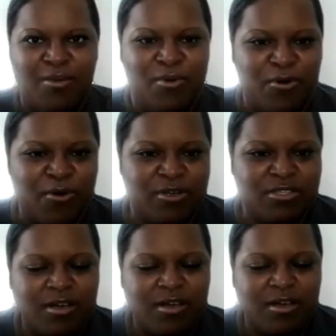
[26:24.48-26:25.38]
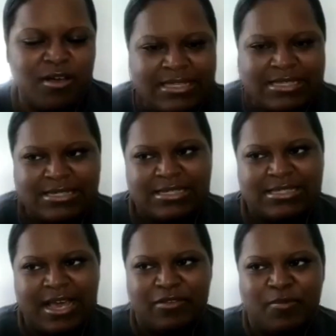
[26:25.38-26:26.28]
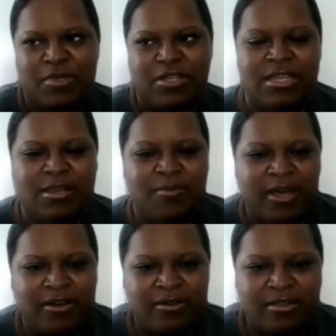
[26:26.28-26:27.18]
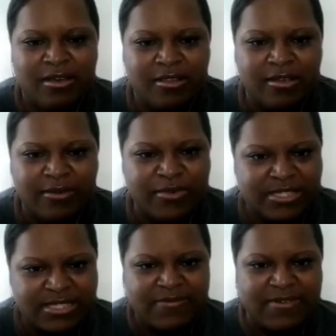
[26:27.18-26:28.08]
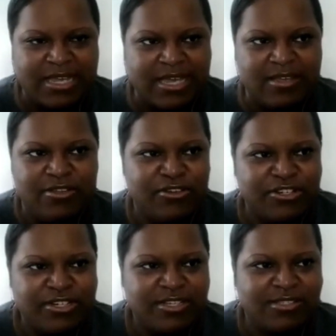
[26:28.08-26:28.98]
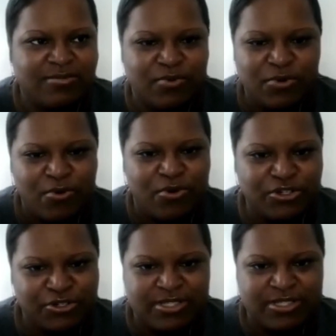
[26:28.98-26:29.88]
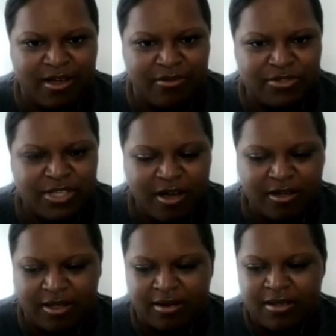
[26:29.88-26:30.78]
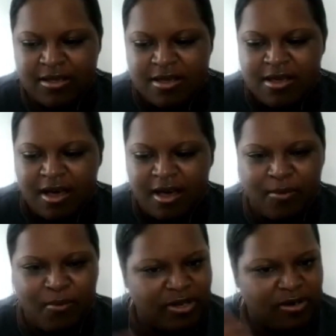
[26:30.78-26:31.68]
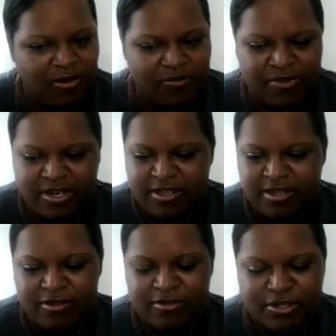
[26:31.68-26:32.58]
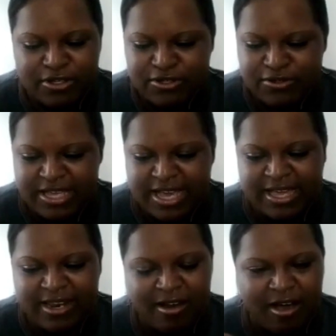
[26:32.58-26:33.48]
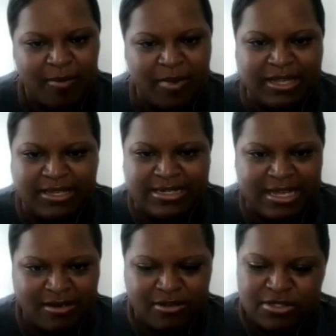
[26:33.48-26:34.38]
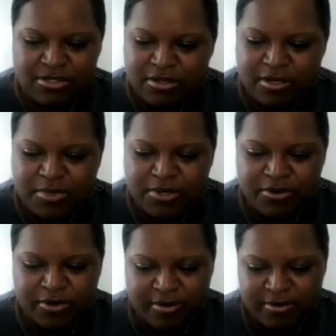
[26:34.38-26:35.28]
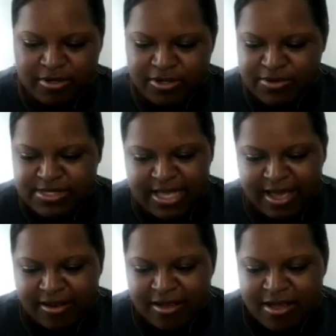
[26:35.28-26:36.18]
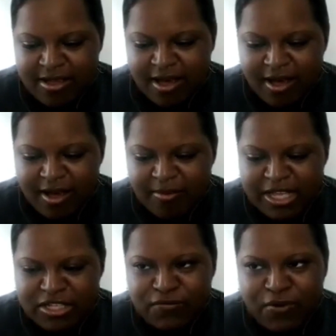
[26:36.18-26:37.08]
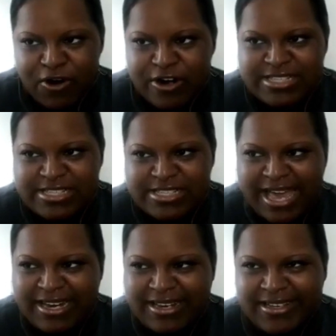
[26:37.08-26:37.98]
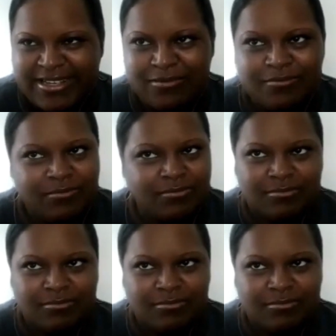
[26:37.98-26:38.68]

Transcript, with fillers: record talking like this. It doesn't have to be anybody on the other receiving end. You could just record yourself talking. With no video, you could do that, and it automatically downloads to your computer. Use that. As far as editing,